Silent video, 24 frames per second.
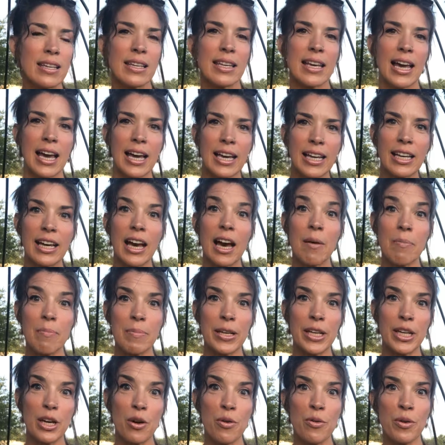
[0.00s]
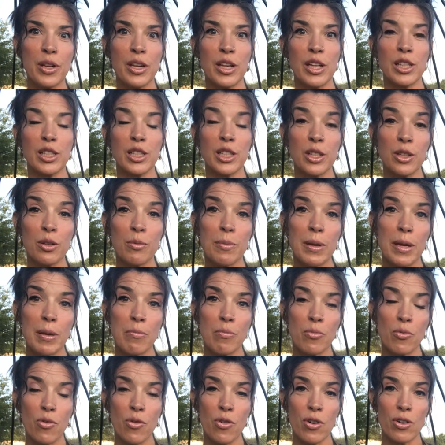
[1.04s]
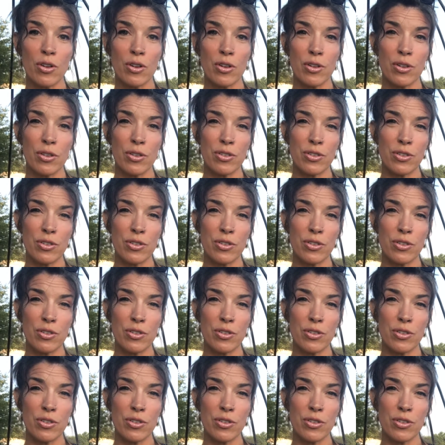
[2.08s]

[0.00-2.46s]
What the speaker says: kind of got me going a little bit more